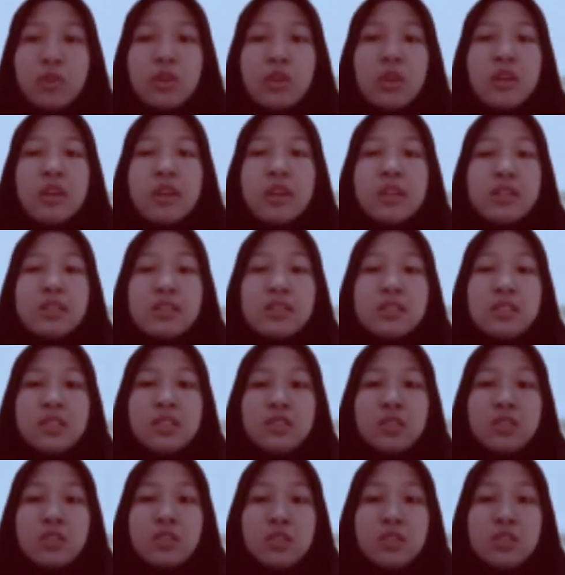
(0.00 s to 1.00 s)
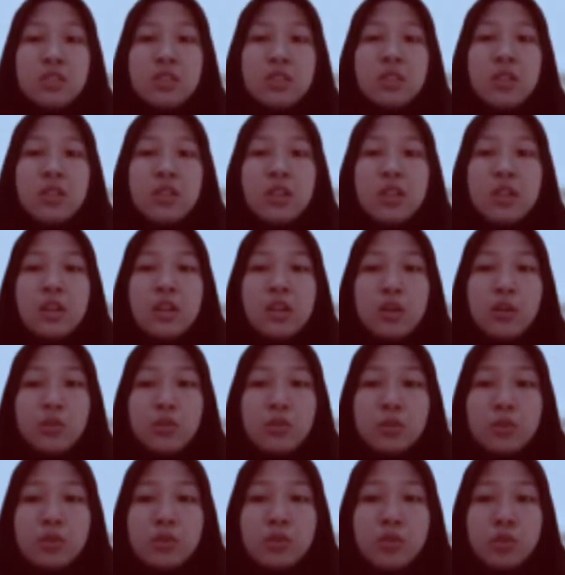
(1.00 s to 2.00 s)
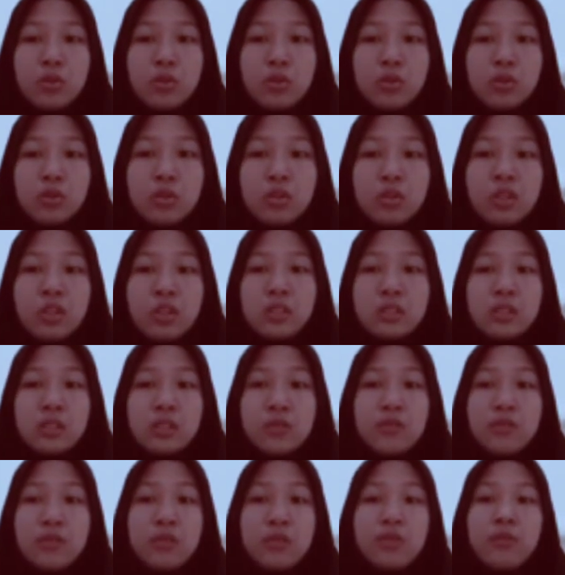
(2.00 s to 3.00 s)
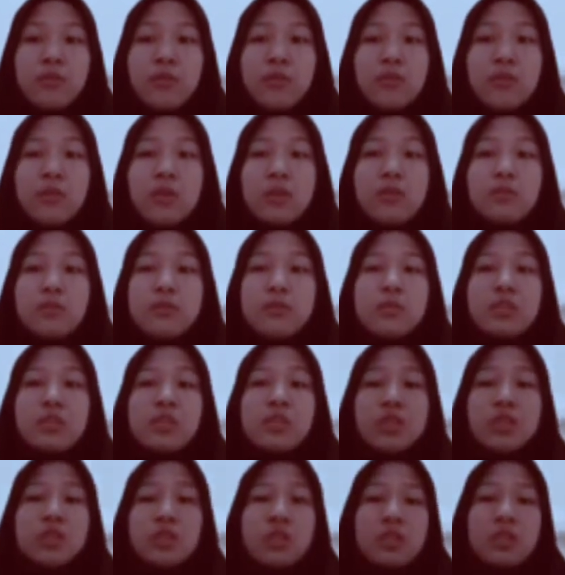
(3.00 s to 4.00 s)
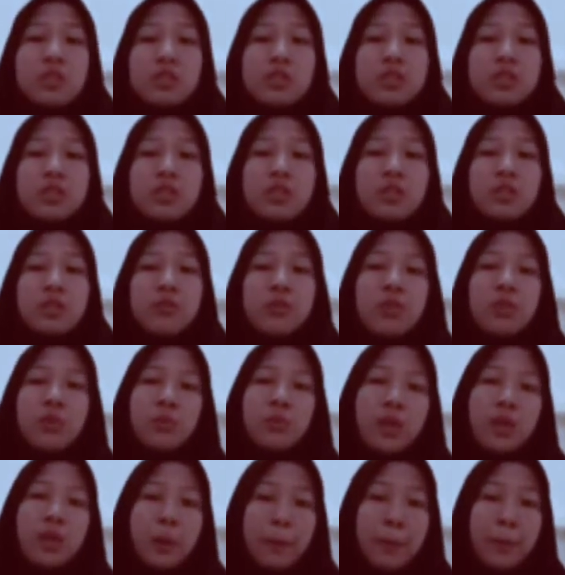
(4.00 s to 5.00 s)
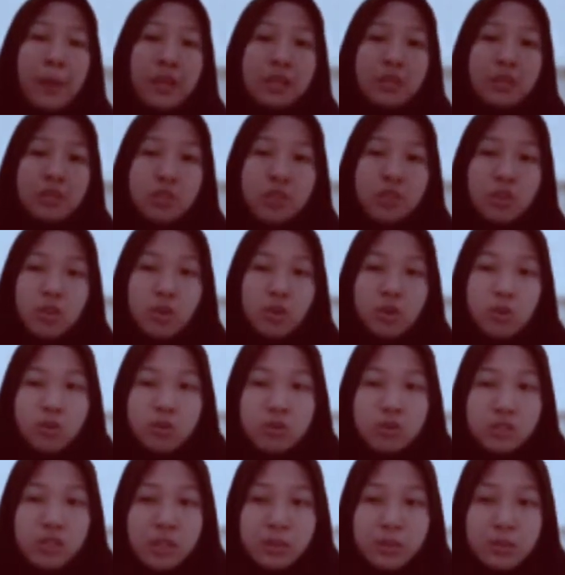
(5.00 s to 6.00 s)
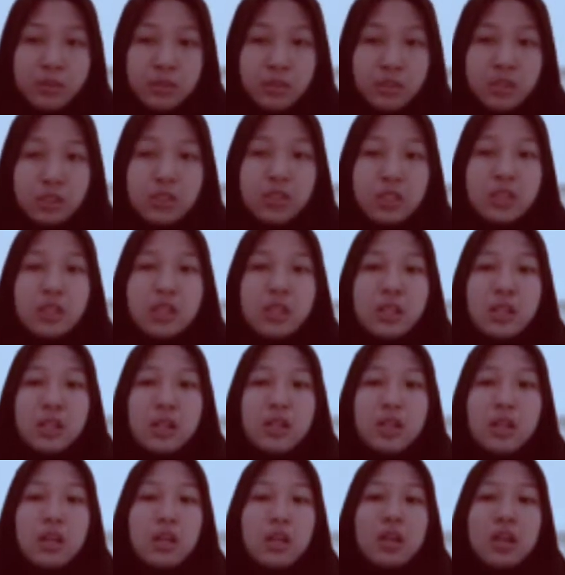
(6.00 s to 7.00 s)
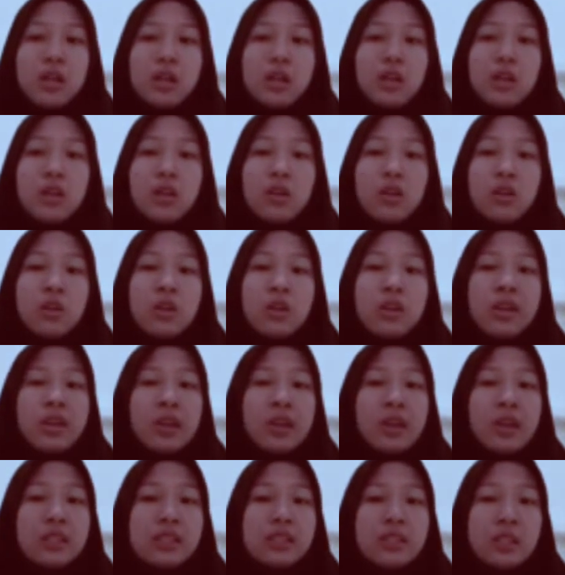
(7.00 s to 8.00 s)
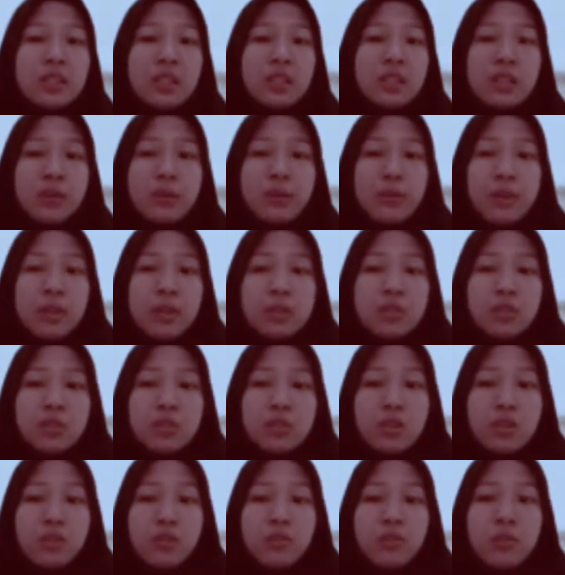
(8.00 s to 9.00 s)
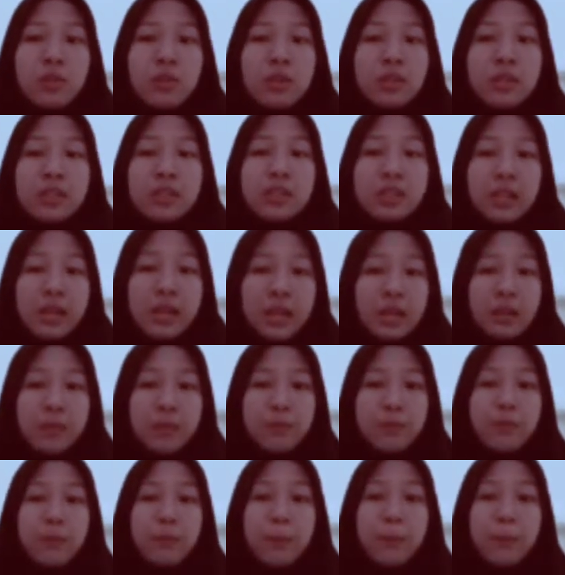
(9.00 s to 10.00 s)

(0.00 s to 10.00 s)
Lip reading: organization which could take several forms, such as developing a metric or table, organizing the metric by type,